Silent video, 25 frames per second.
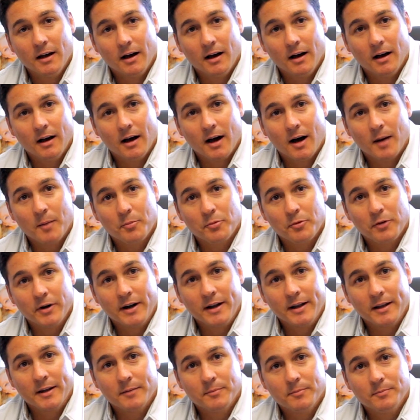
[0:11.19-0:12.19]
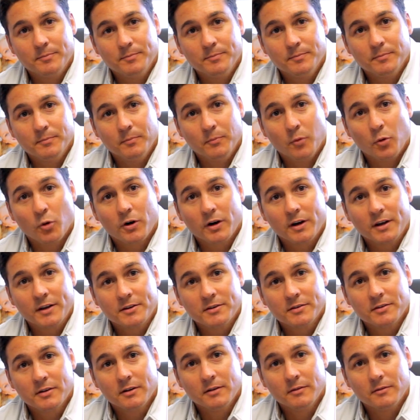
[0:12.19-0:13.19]
operated
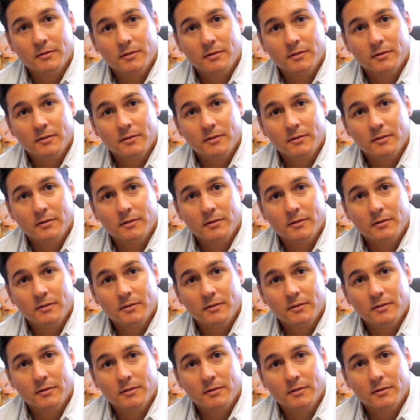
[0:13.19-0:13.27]
mortgage